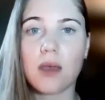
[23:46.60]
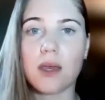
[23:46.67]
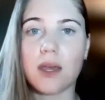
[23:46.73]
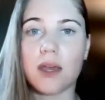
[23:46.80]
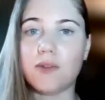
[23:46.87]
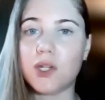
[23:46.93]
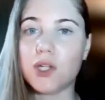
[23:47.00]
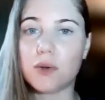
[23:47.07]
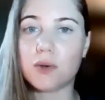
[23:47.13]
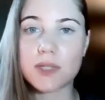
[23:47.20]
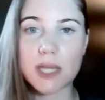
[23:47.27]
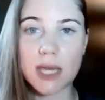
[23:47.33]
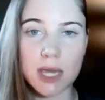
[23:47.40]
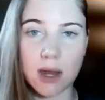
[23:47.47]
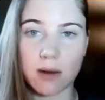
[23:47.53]
If you don't
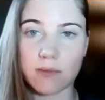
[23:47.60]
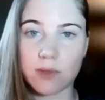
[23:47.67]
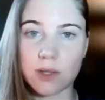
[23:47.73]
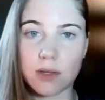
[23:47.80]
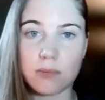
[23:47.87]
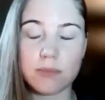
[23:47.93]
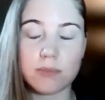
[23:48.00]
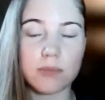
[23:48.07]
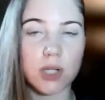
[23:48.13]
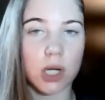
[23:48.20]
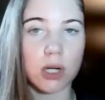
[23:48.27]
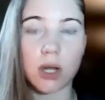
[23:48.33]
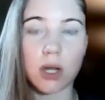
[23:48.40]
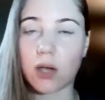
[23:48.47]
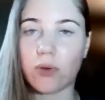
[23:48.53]
take care of them,
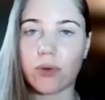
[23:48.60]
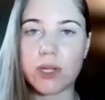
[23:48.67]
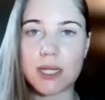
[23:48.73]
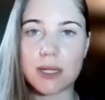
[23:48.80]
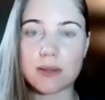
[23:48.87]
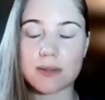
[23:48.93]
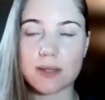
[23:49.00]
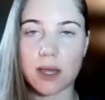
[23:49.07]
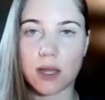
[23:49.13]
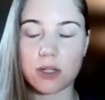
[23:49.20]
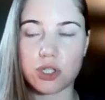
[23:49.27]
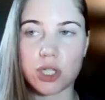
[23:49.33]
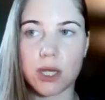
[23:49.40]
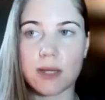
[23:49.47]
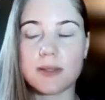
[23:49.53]
you're not going to get a
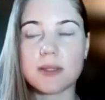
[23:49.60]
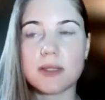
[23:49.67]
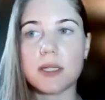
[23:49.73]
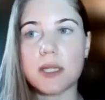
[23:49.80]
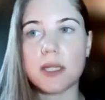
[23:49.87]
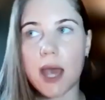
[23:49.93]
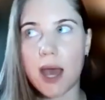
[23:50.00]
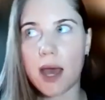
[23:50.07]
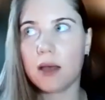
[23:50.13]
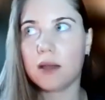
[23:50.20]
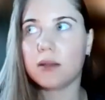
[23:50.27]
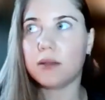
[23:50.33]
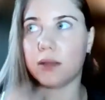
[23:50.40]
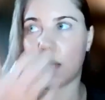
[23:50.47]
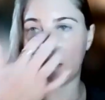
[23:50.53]
second chance. Yeah,
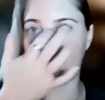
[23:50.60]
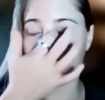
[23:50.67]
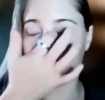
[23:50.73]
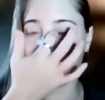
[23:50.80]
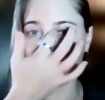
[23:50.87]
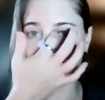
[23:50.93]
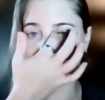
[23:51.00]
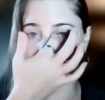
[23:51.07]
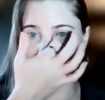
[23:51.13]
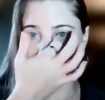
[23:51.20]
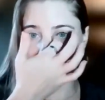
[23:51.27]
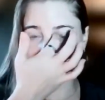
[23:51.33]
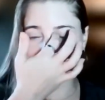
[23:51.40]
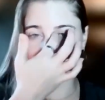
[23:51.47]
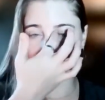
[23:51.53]
later on in
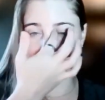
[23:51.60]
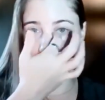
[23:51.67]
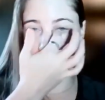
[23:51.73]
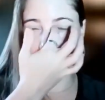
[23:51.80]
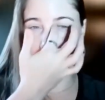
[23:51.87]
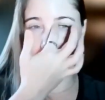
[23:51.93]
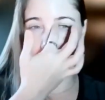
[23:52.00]
life, like, you